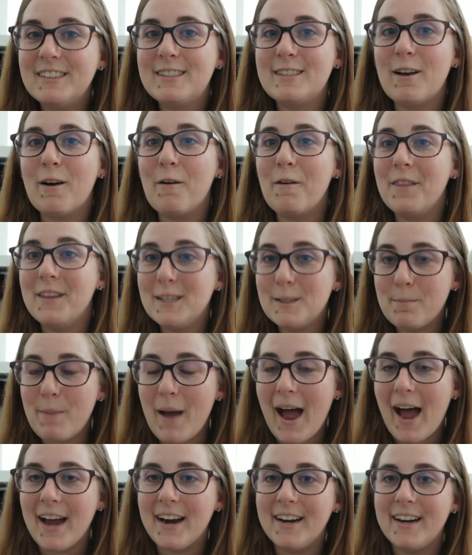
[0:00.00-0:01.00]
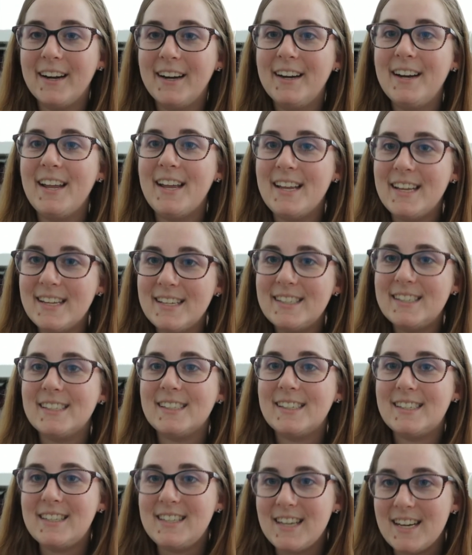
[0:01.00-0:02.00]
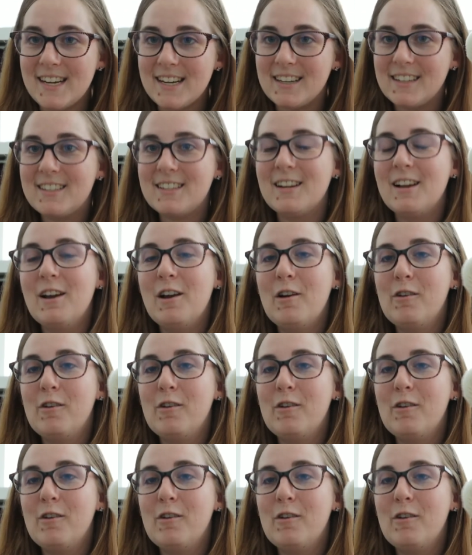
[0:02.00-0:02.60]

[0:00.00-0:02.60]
So this pattern is steeked,